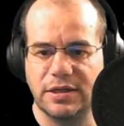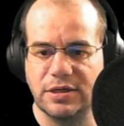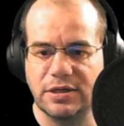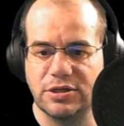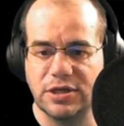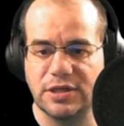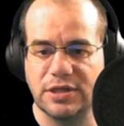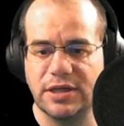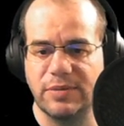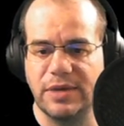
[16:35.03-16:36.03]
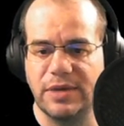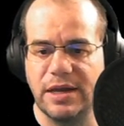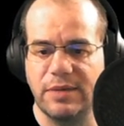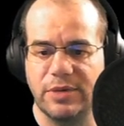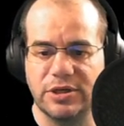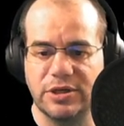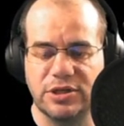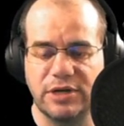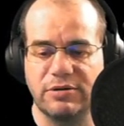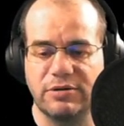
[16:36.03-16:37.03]
is going to take me much
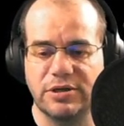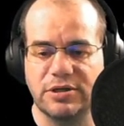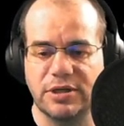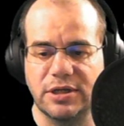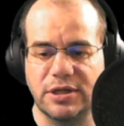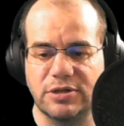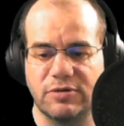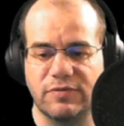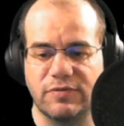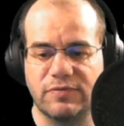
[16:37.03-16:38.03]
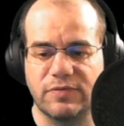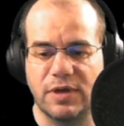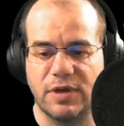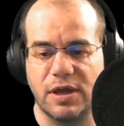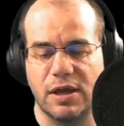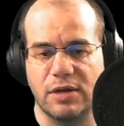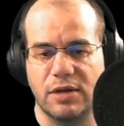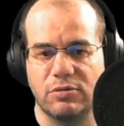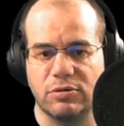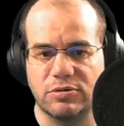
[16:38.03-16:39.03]
nearer to the sort of
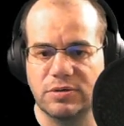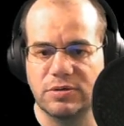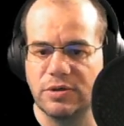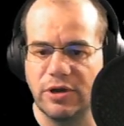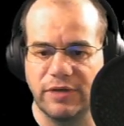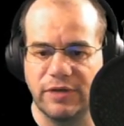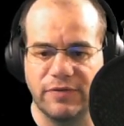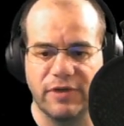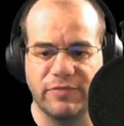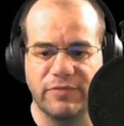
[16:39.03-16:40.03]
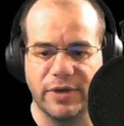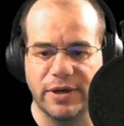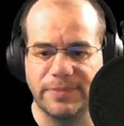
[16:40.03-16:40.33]
well 95 bar.